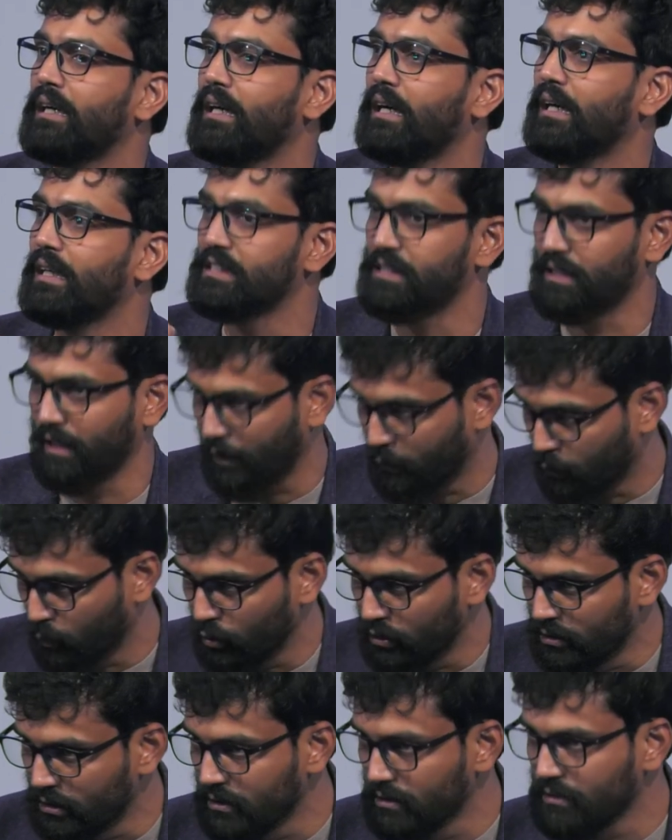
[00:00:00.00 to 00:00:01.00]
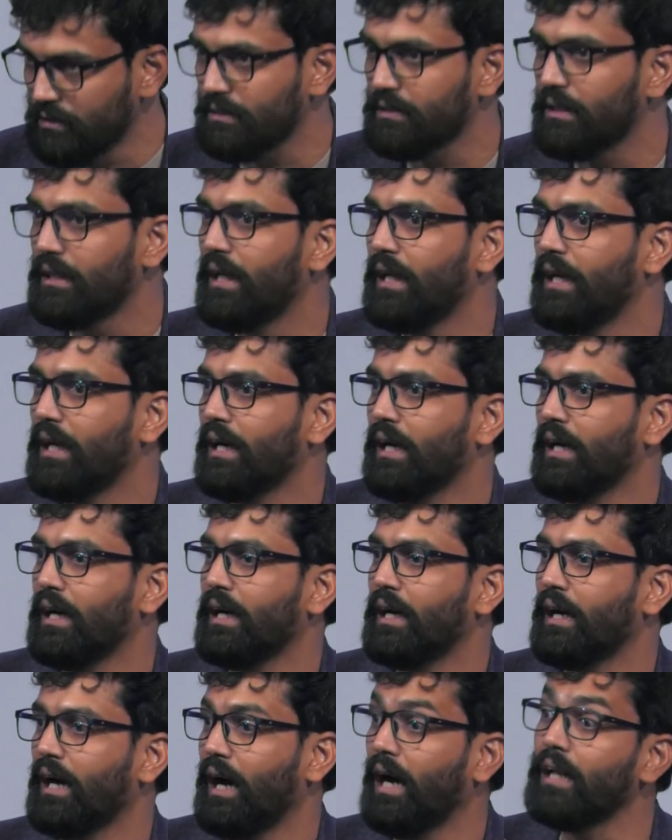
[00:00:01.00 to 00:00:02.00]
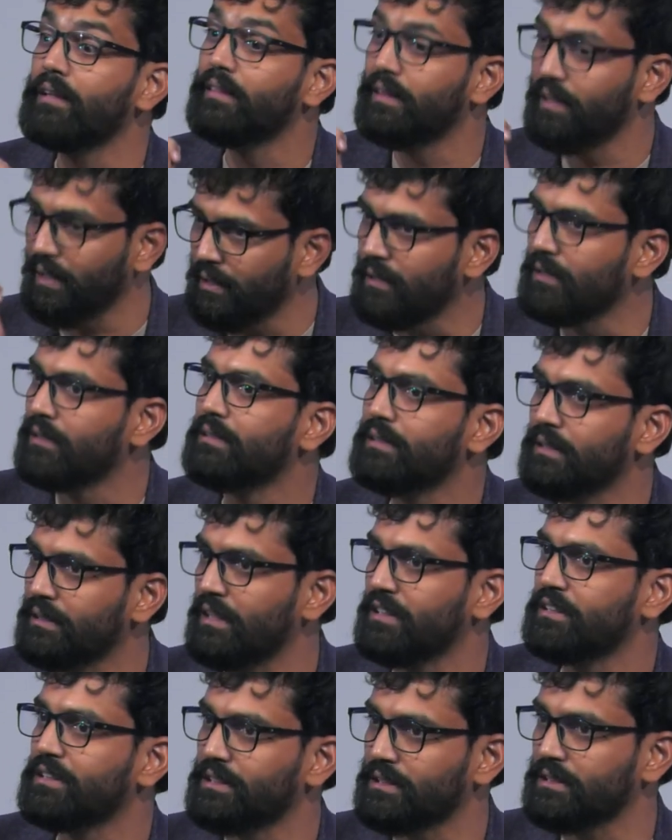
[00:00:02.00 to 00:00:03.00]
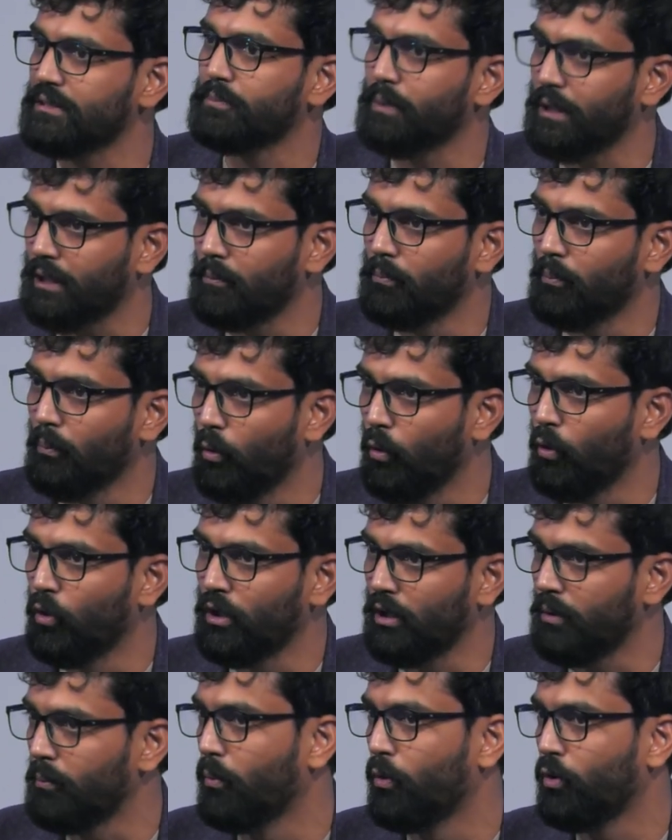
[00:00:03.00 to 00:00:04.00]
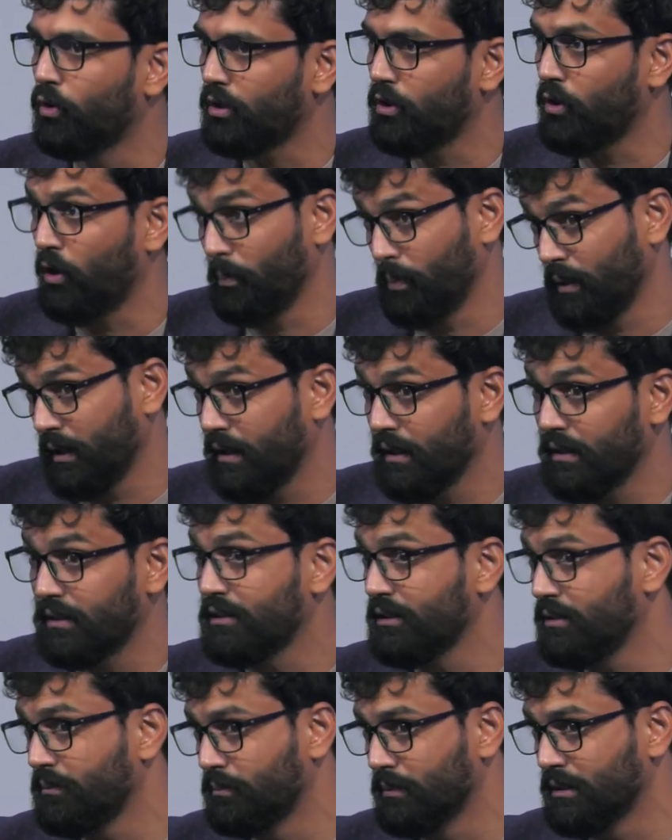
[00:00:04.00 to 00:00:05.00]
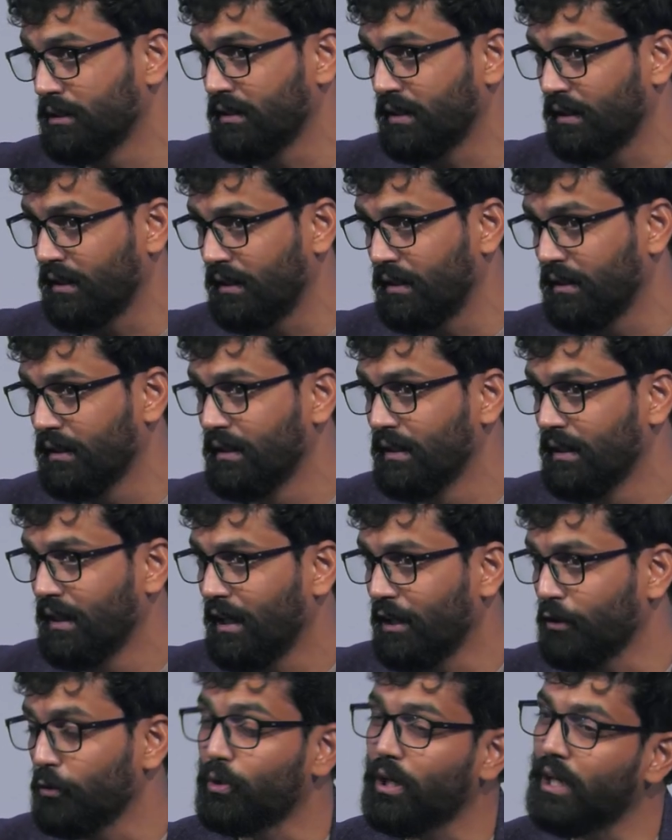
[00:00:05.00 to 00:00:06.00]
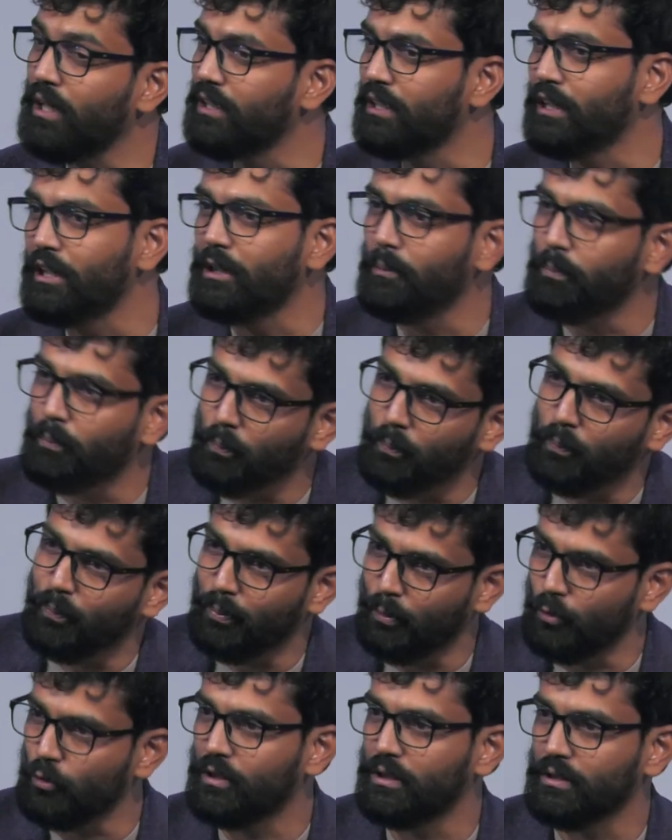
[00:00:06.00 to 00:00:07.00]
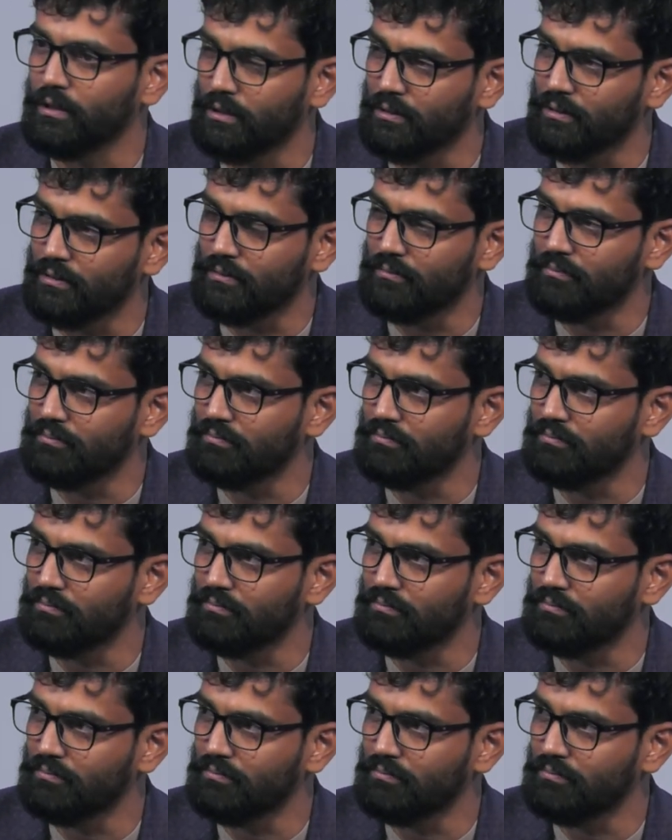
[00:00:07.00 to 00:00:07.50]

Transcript: stakeholders, and then the decisions become more and more complicated, murky, and you can't really put in,